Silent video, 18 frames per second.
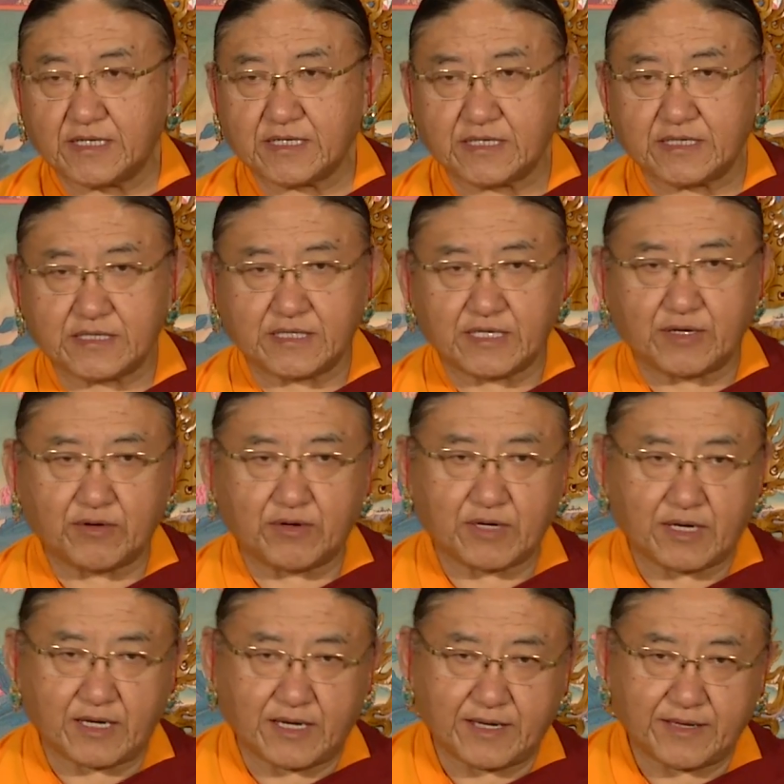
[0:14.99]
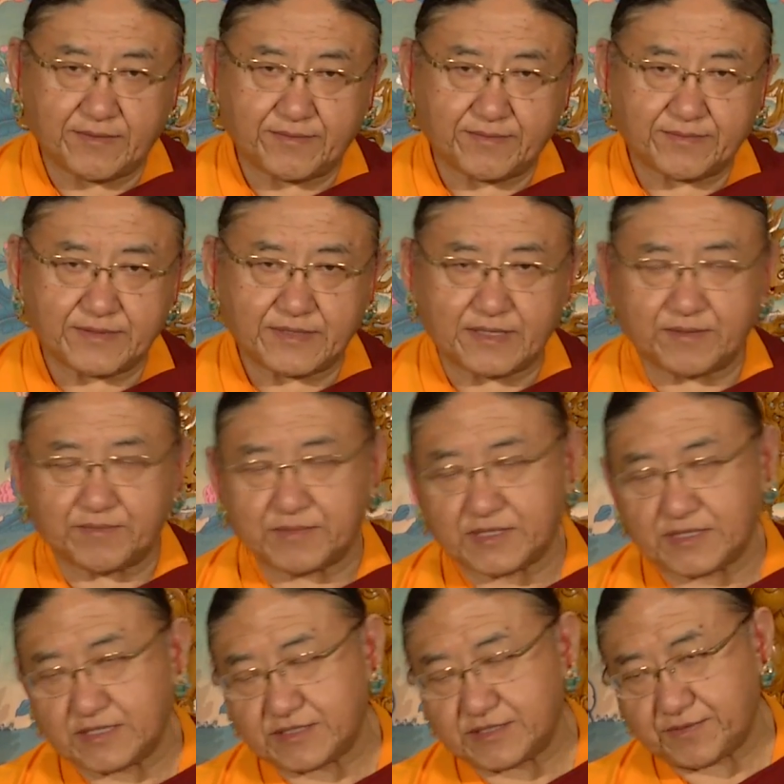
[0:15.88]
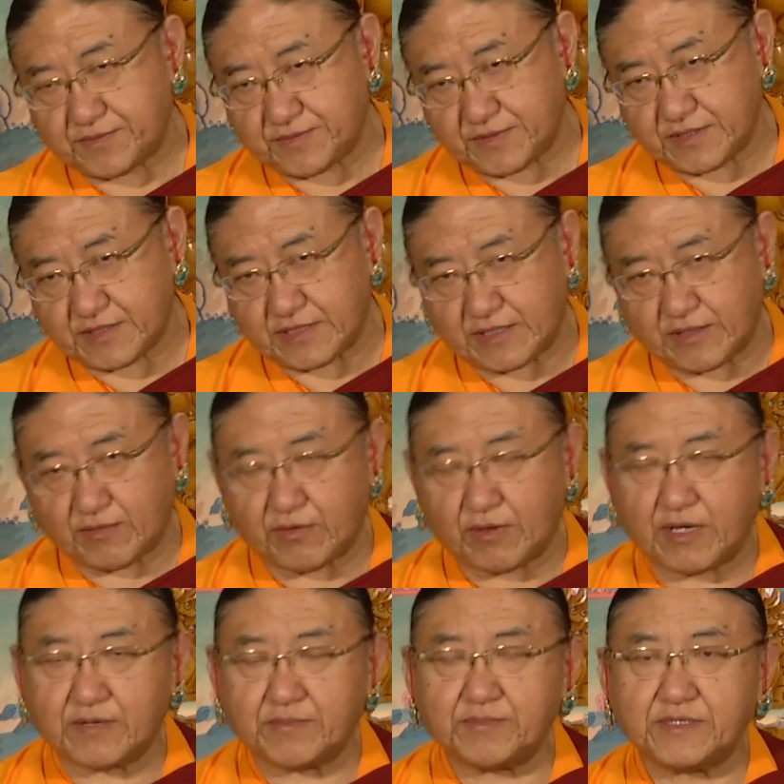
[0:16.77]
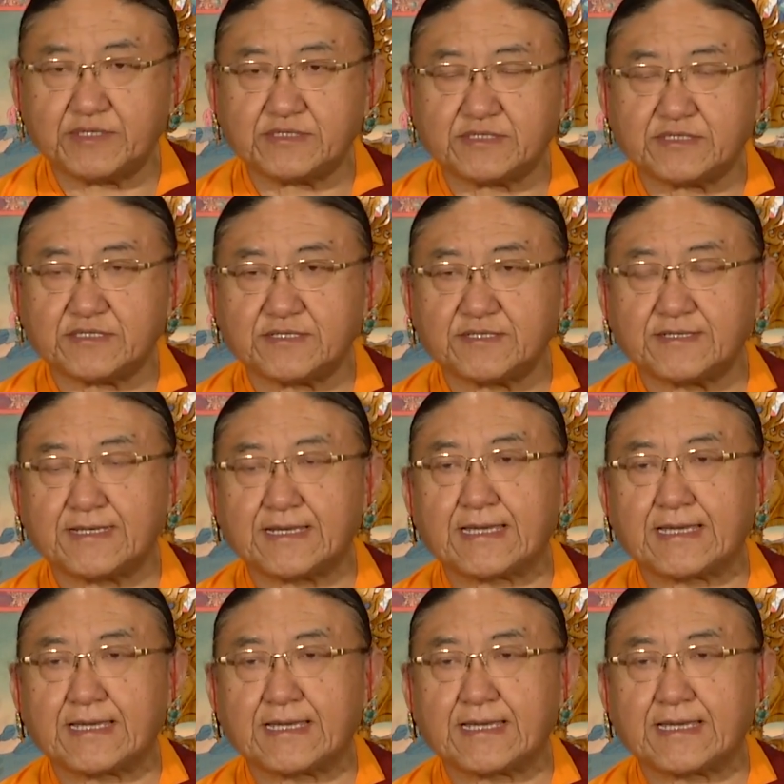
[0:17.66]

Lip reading: in our life, there are many different requirements.